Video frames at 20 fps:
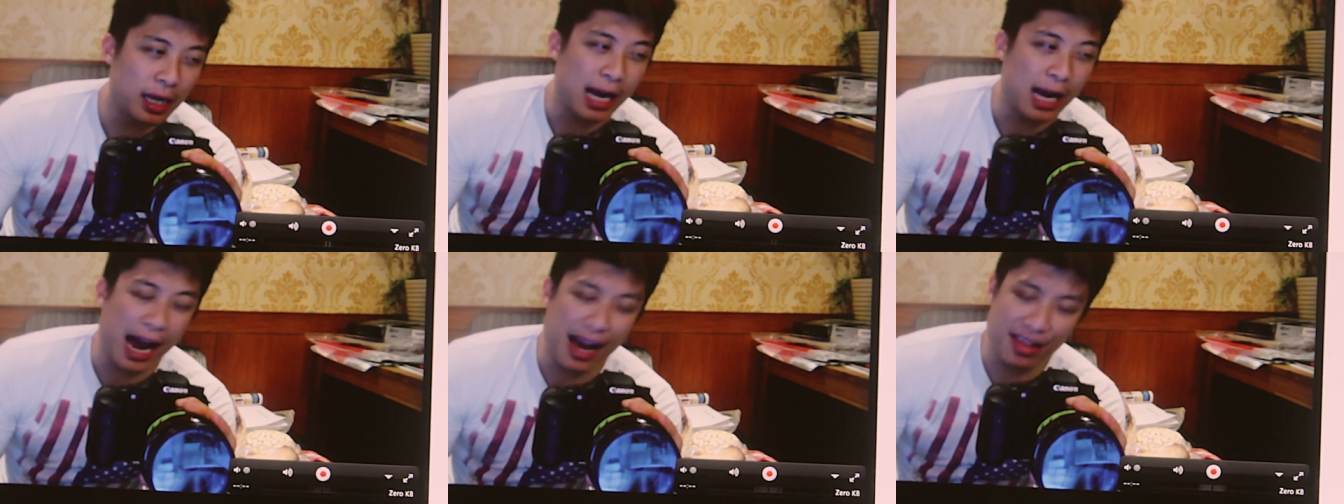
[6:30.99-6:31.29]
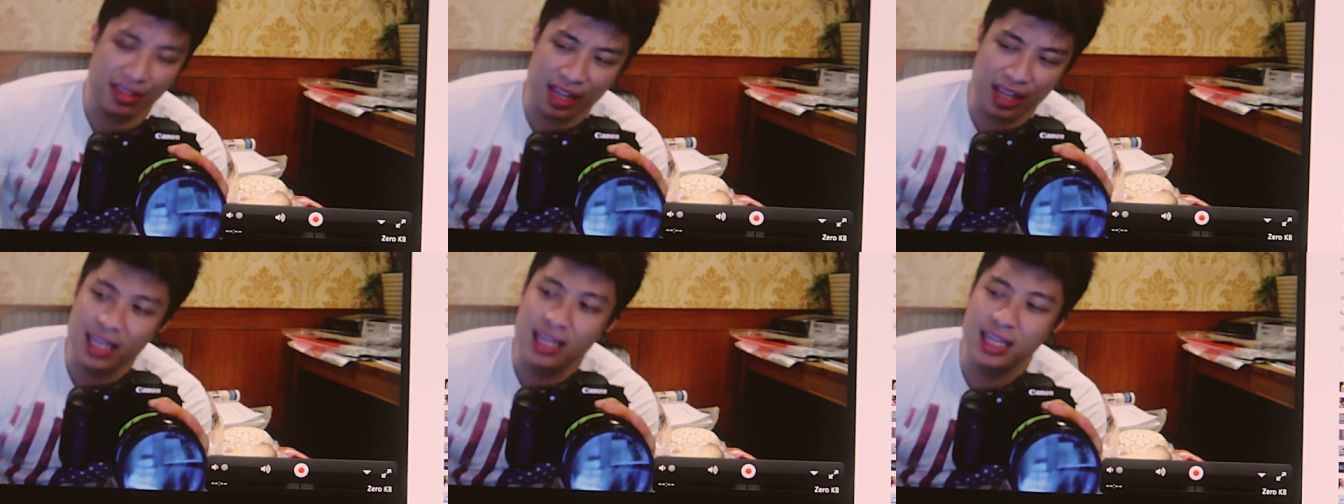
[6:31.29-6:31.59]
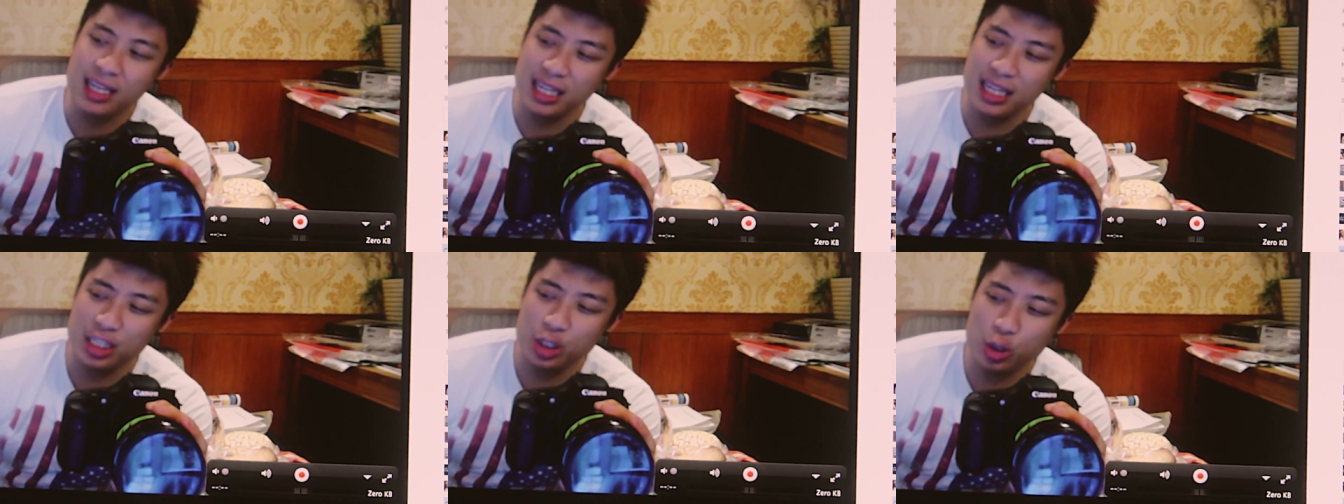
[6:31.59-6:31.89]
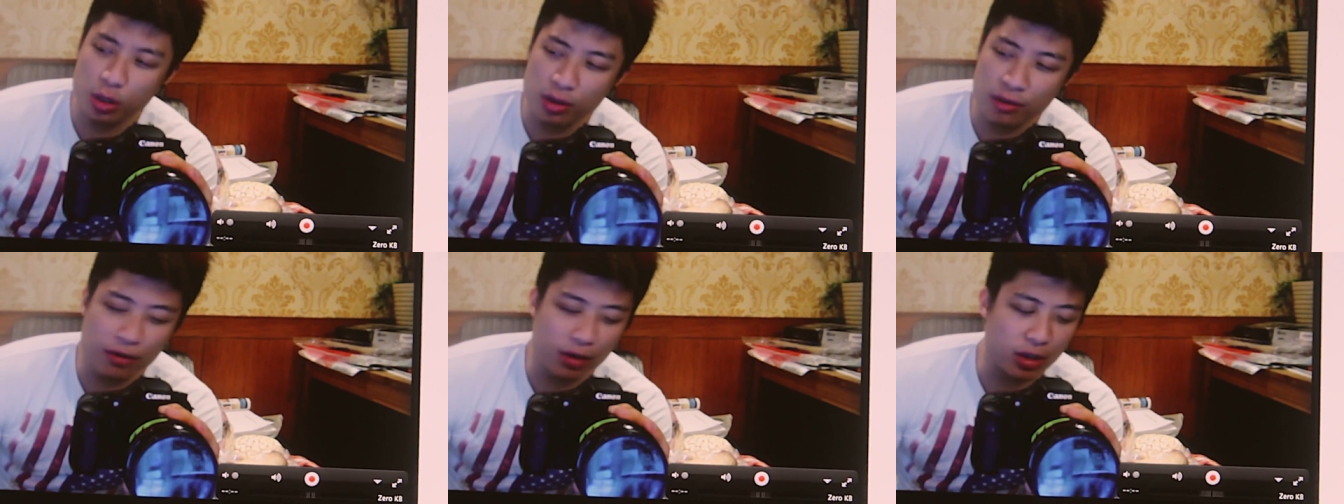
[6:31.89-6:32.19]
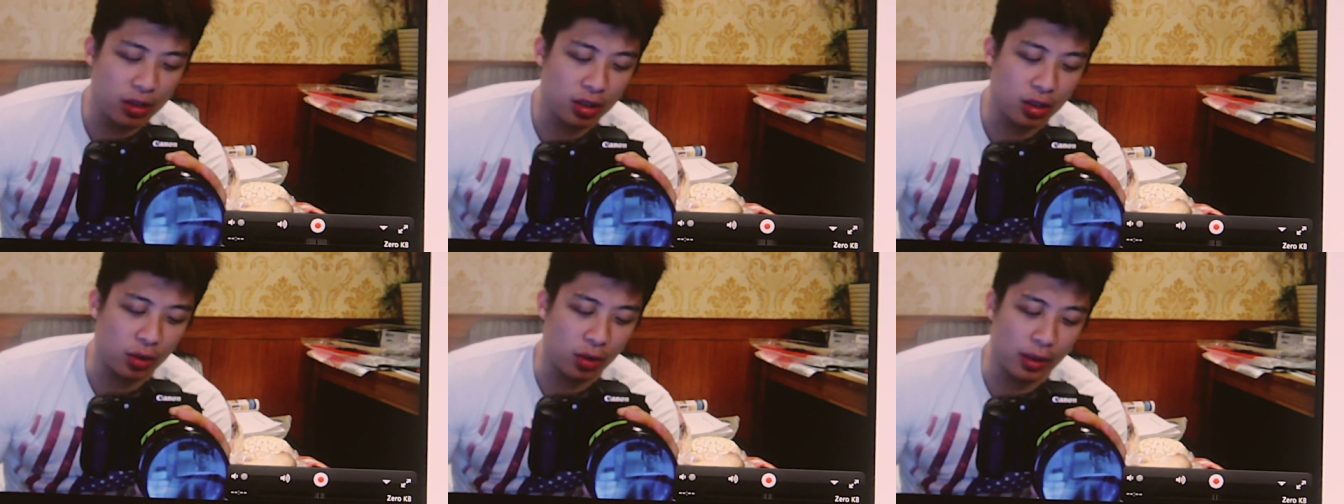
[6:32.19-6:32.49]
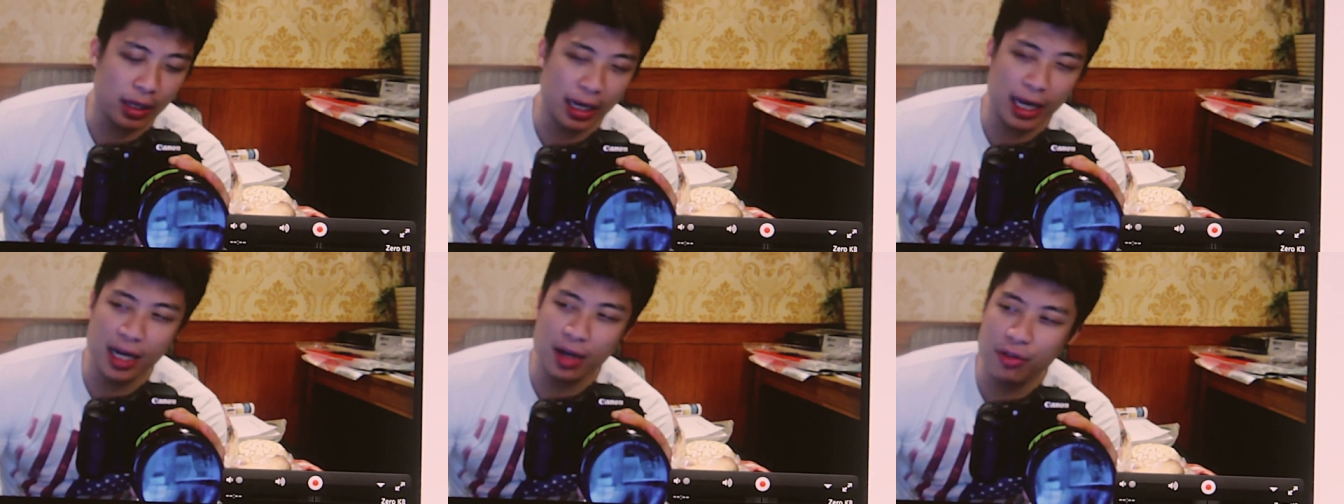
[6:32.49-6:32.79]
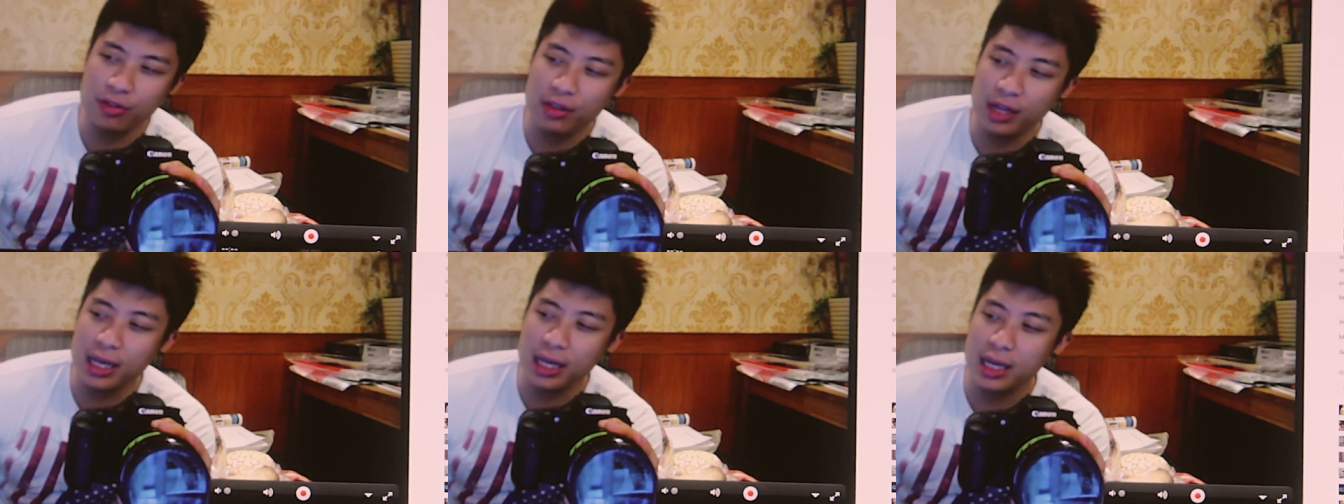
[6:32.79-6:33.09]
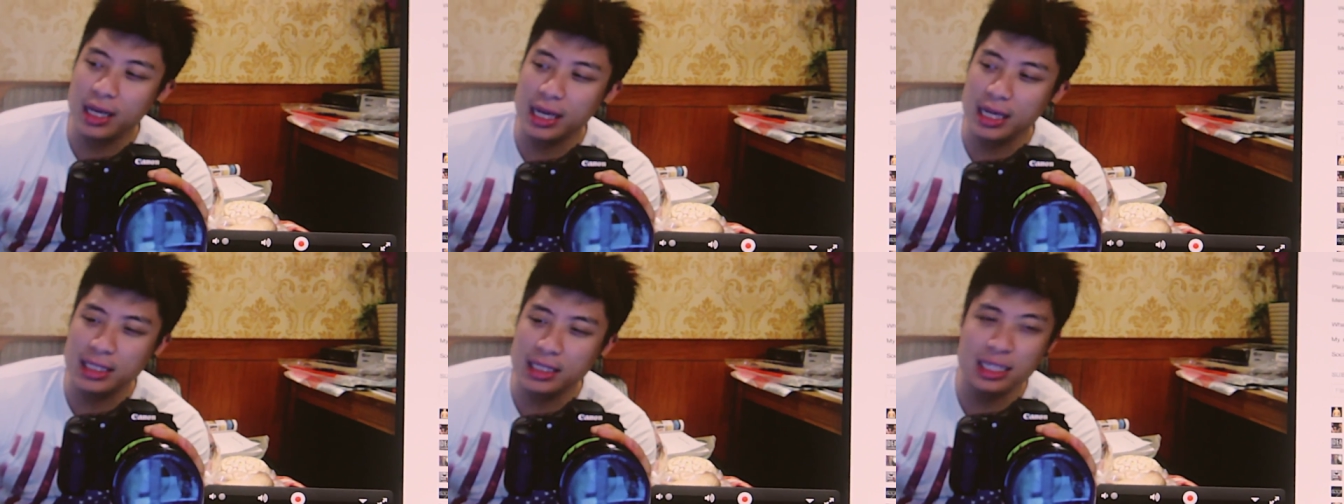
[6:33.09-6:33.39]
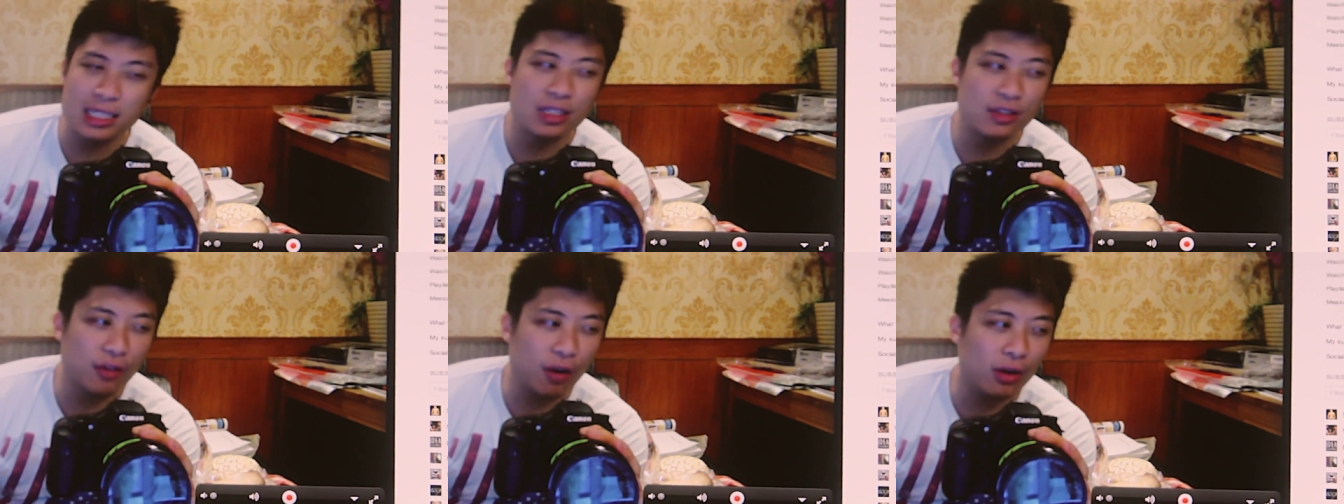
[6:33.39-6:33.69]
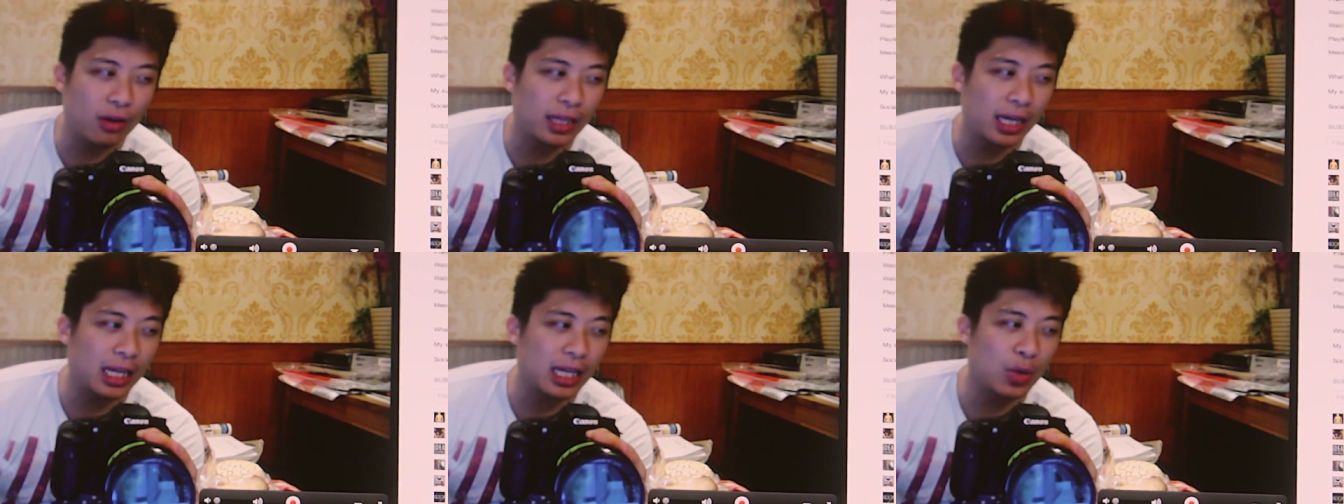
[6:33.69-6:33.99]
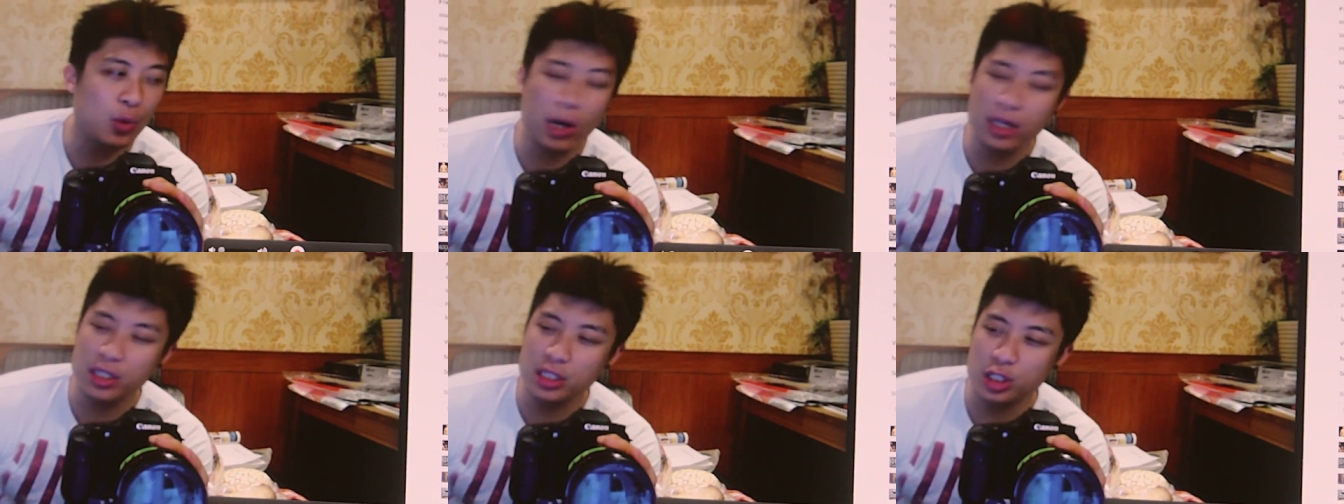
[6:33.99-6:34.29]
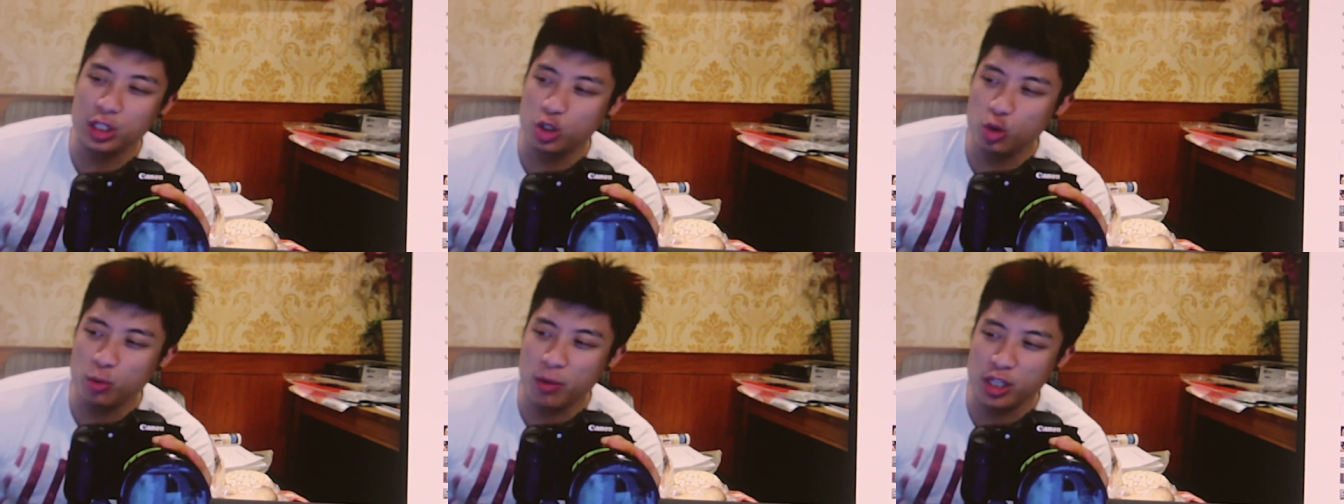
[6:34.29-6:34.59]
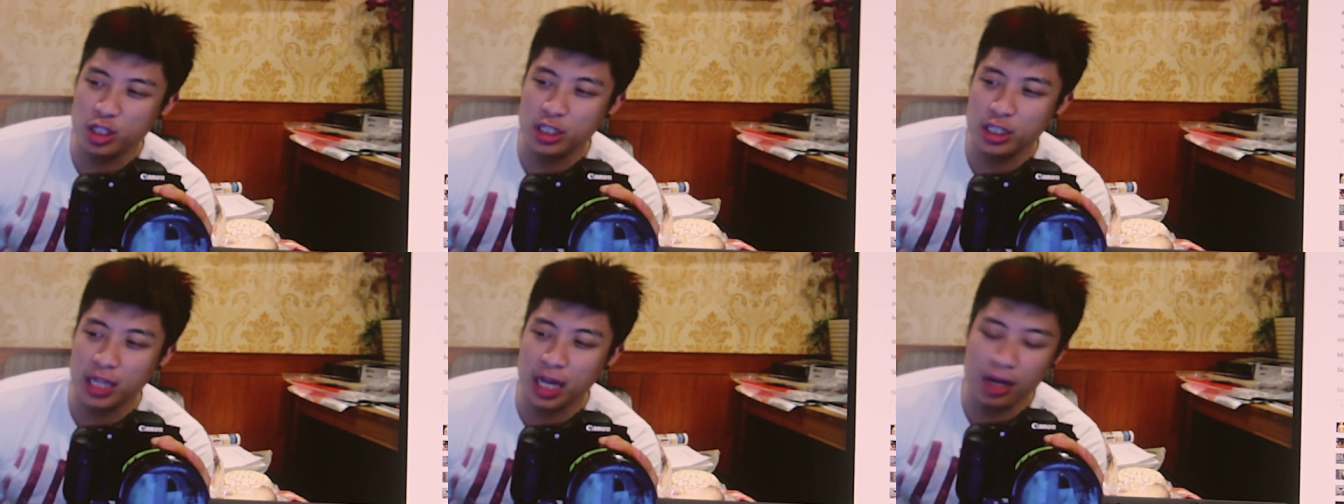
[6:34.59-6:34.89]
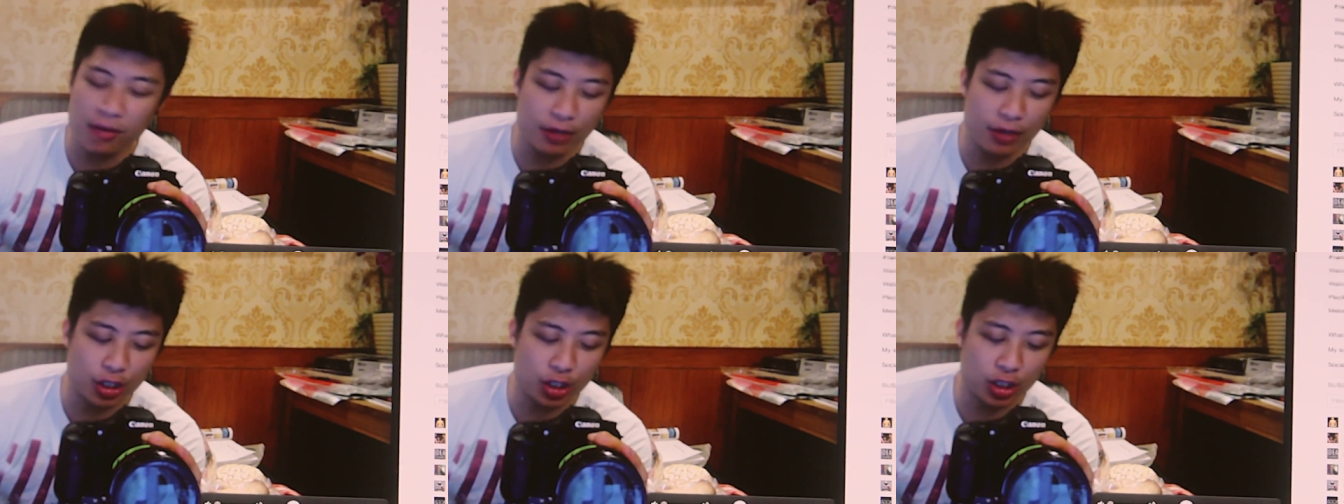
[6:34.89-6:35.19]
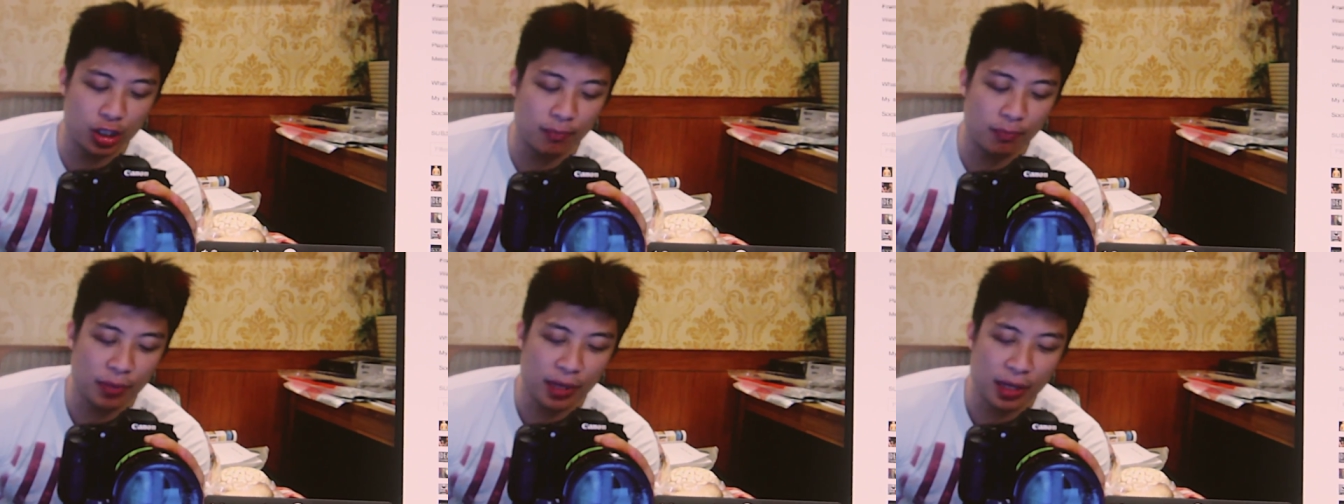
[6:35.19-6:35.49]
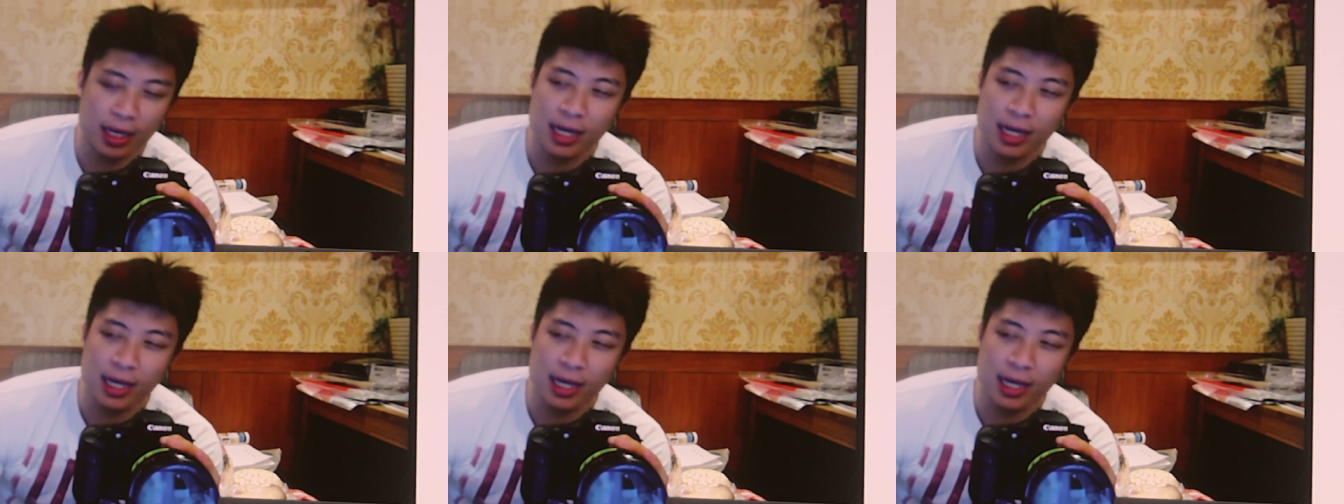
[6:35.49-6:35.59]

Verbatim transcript: I think is universal, and I don't think it's his fault that he watches too much television.